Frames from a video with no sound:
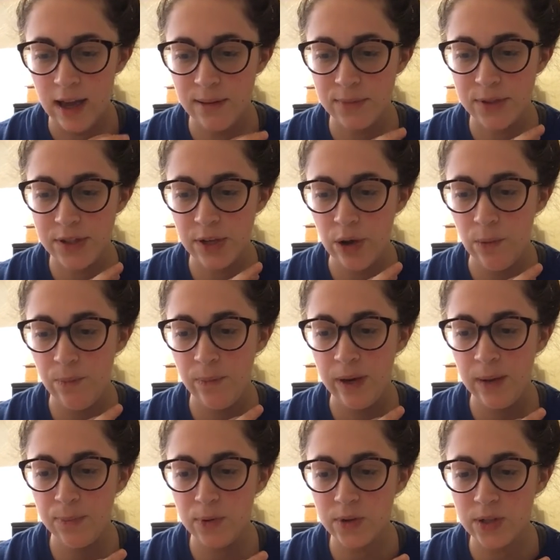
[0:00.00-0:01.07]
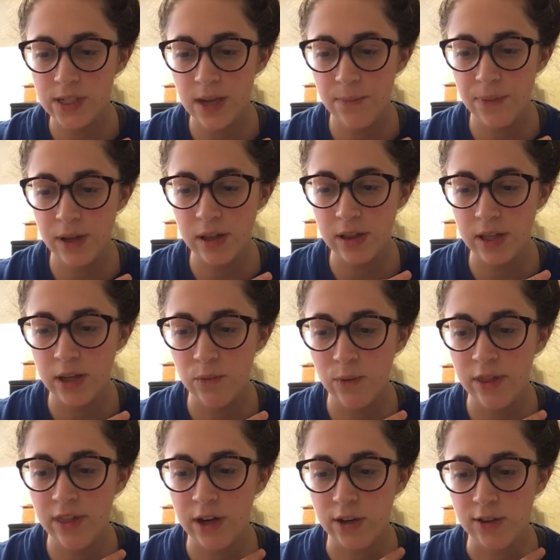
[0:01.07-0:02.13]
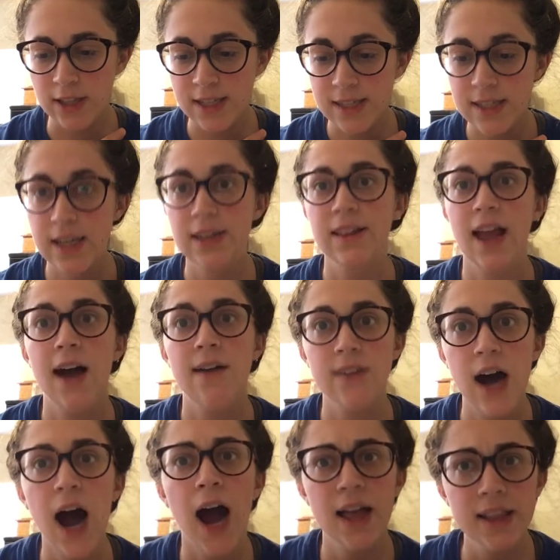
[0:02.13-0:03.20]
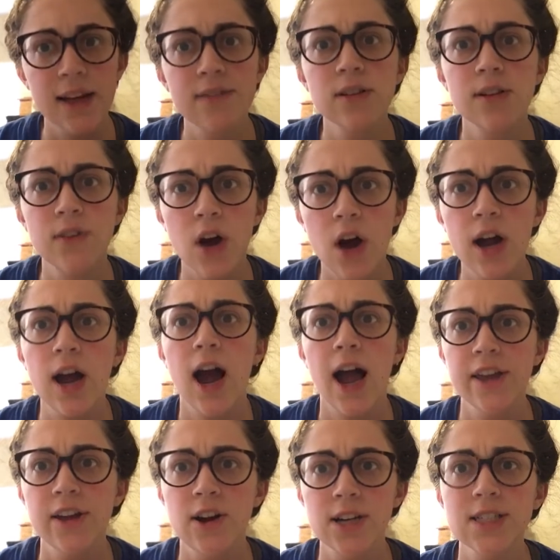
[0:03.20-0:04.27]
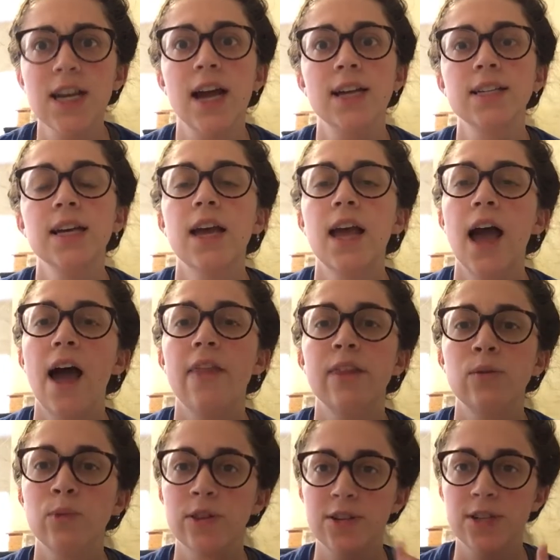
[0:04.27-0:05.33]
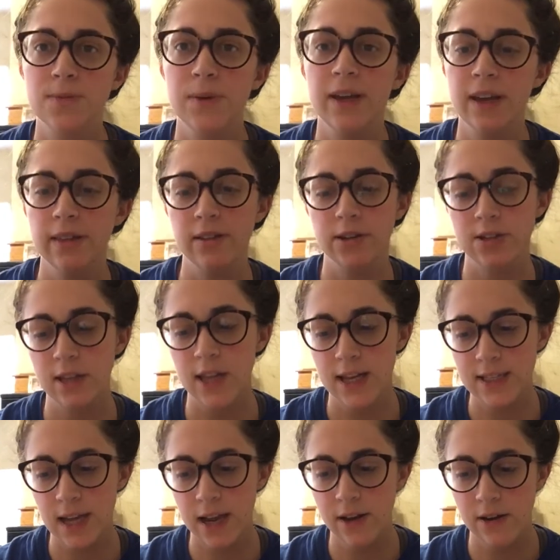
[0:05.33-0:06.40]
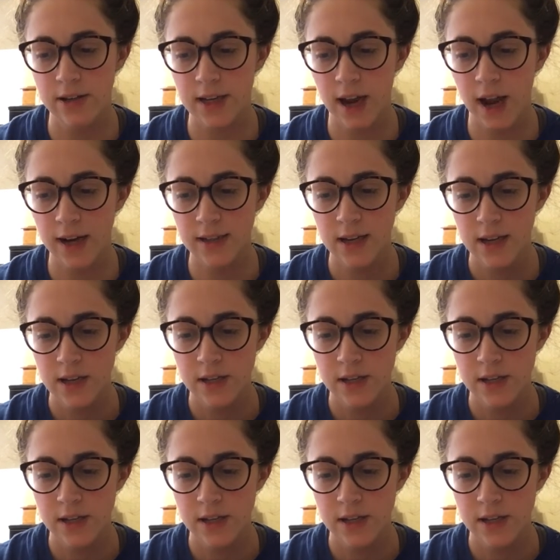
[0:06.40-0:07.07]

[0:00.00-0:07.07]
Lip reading: So people typically, when they're listening, they have a high level of eye contact, and then when they're speaking, there's less eye contact.